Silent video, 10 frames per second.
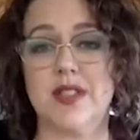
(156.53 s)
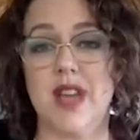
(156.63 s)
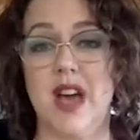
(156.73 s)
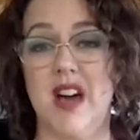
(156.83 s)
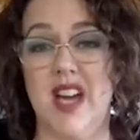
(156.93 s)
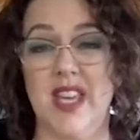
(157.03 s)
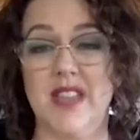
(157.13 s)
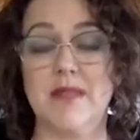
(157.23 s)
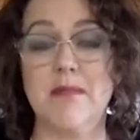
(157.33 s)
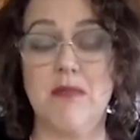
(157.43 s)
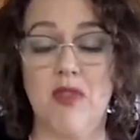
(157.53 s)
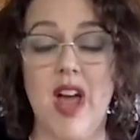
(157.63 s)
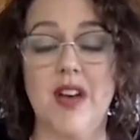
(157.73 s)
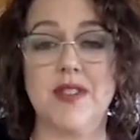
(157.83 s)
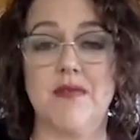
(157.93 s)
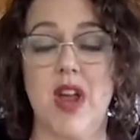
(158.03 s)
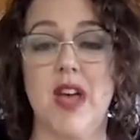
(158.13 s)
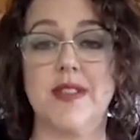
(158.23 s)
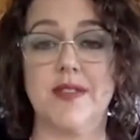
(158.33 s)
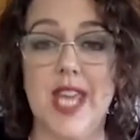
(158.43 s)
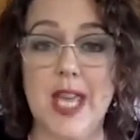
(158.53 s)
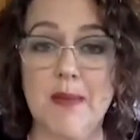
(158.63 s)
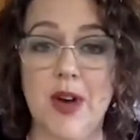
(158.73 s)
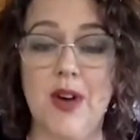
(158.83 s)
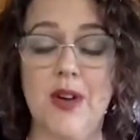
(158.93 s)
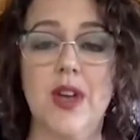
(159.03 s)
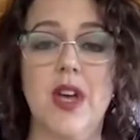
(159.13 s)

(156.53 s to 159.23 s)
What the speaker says: rounds and rounds of chemo,